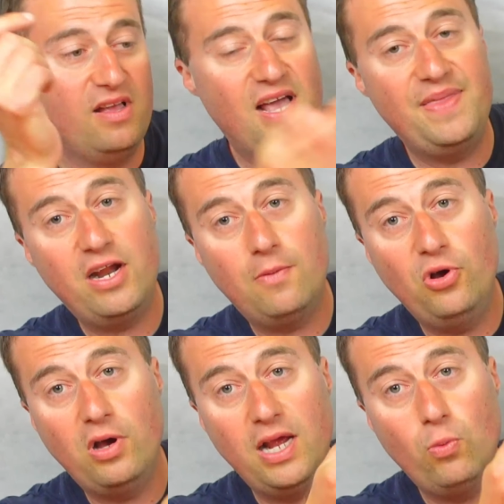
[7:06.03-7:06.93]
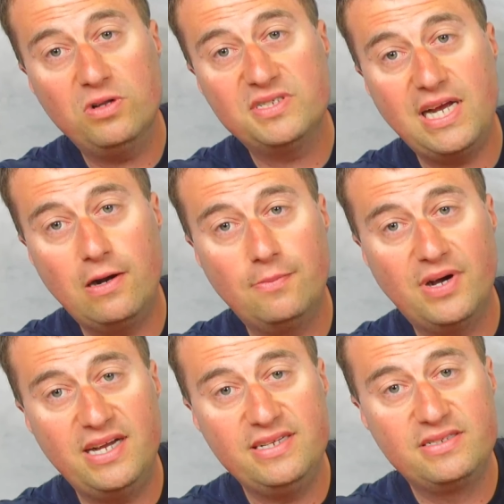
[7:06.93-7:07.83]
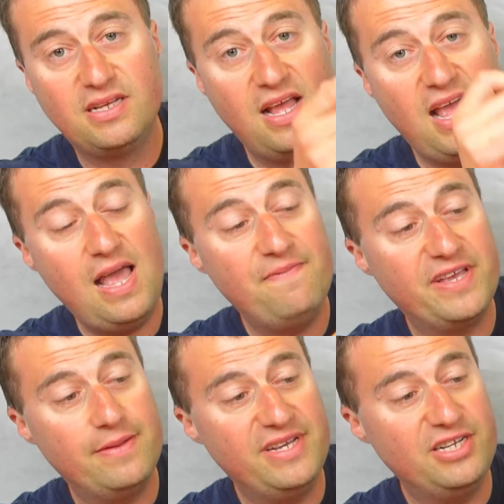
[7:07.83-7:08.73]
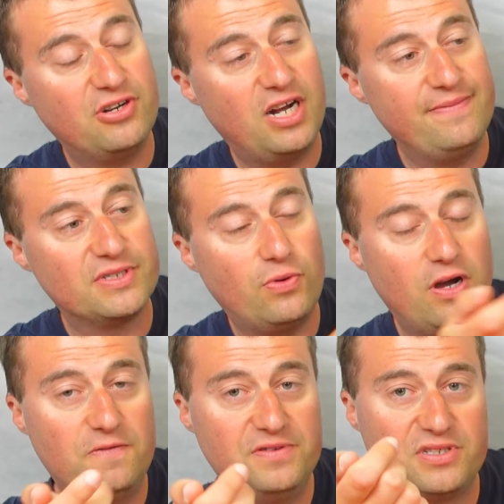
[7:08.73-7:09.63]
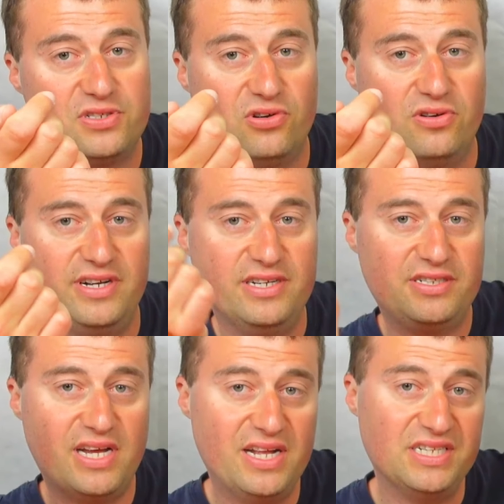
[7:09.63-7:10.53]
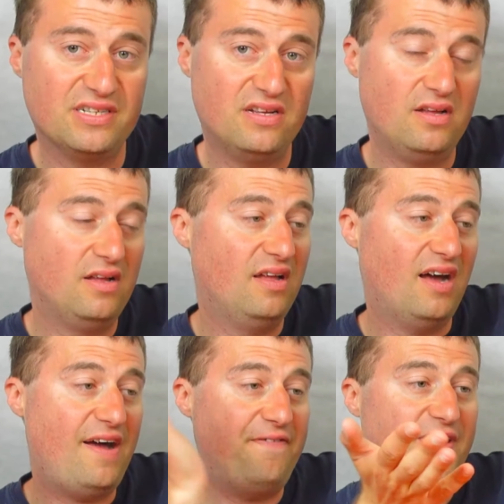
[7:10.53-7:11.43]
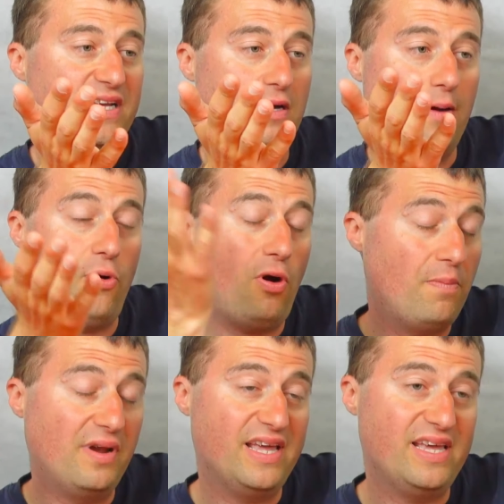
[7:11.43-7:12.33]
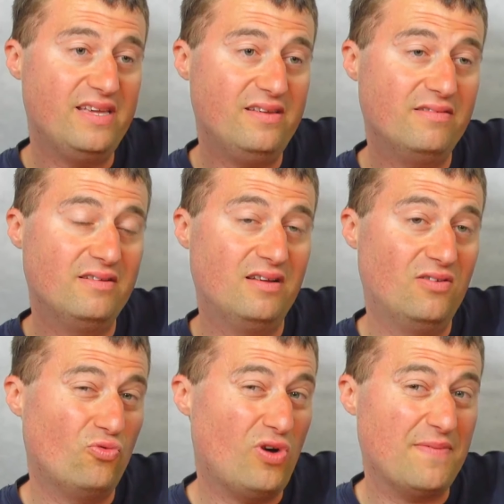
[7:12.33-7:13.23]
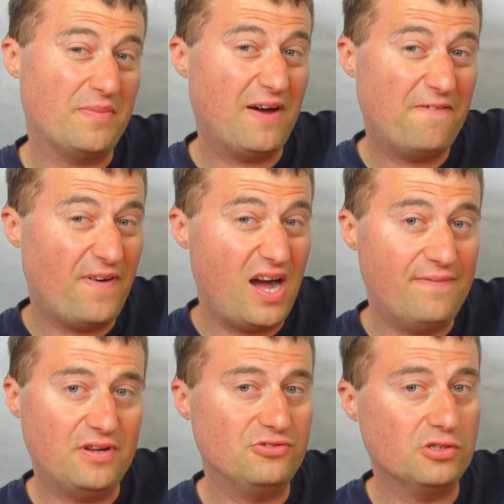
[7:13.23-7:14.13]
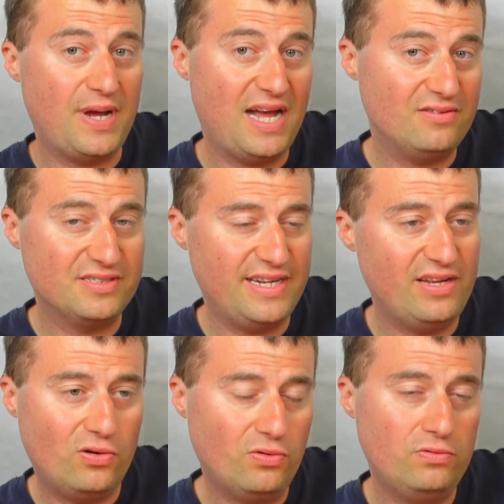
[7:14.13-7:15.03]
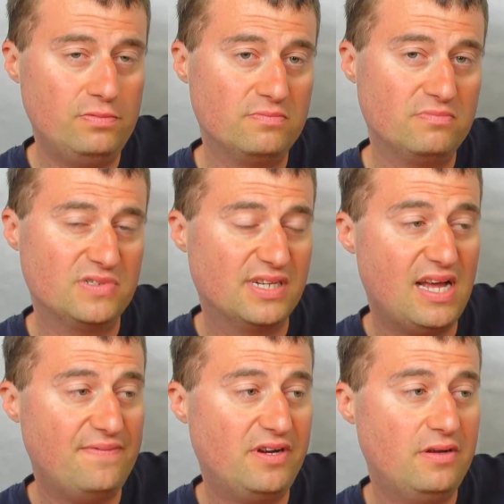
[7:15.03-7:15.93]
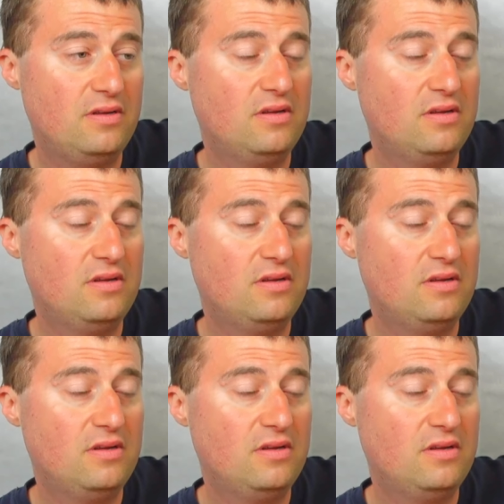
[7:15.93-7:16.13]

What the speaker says: And then I'll put a 1TB NVMe drive as well for the storage, and I think I probably will have about £500 in it all together.